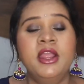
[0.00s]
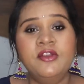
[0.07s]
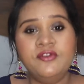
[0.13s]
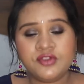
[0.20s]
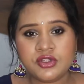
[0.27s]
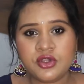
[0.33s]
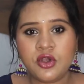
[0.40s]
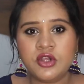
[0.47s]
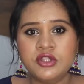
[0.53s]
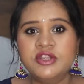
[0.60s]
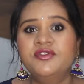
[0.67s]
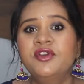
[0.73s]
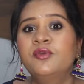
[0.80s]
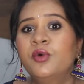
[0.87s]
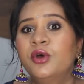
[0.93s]
If so,
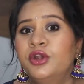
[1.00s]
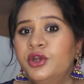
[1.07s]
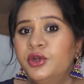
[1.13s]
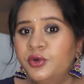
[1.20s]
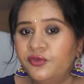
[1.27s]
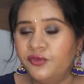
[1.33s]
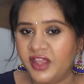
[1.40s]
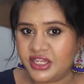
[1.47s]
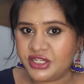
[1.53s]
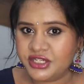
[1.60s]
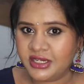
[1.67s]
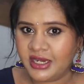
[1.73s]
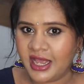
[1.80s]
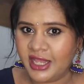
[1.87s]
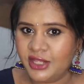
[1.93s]
also if I want to do
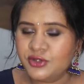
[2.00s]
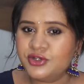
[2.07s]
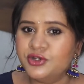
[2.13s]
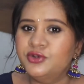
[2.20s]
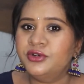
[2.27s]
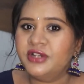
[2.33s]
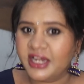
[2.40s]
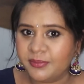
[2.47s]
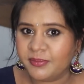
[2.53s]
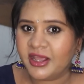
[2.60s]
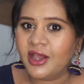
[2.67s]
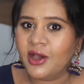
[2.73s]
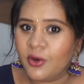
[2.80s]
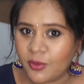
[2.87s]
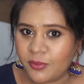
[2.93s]
facial, I used to do it at
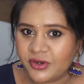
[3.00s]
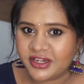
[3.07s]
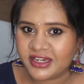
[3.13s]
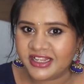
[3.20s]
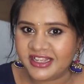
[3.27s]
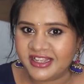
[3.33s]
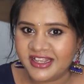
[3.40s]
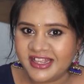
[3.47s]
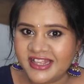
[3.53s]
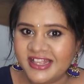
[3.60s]
my home only.